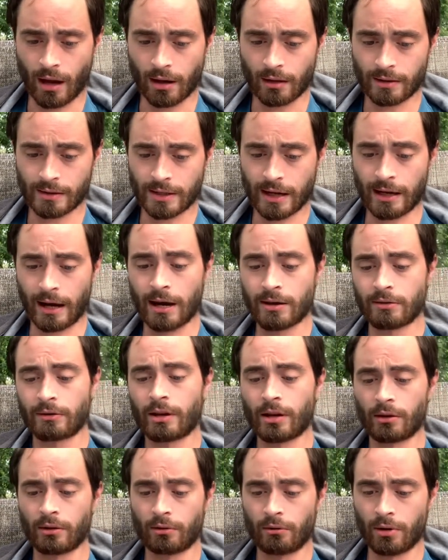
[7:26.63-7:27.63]
saying enter the
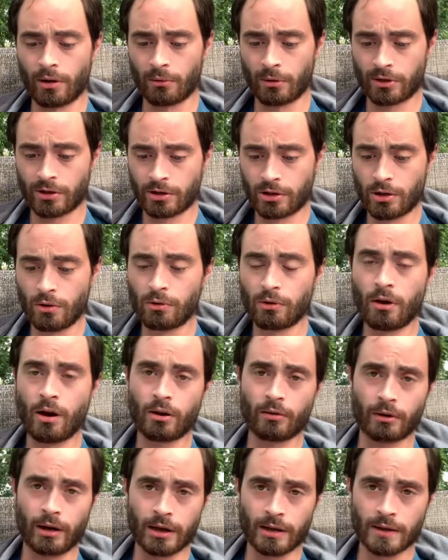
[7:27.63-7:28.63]
allure with two long
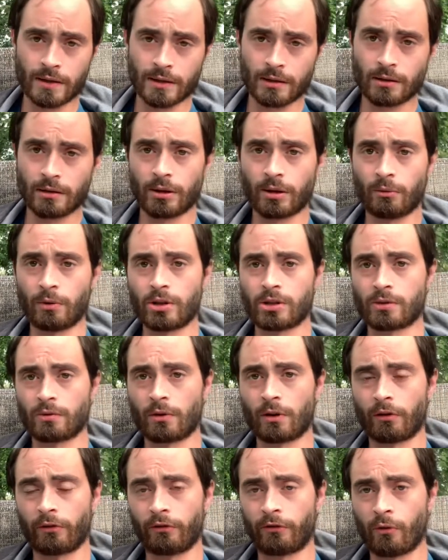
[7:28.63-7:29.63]
rakes, then we do
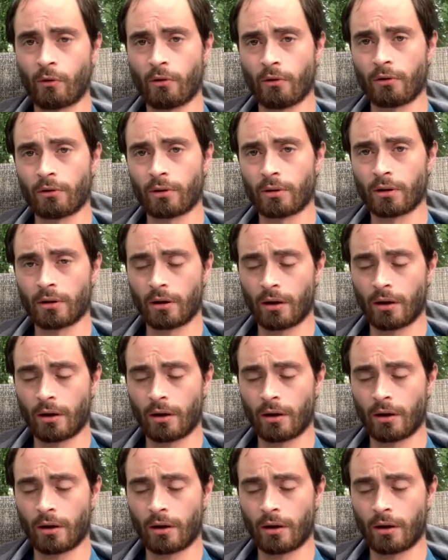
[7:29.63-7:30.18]
our four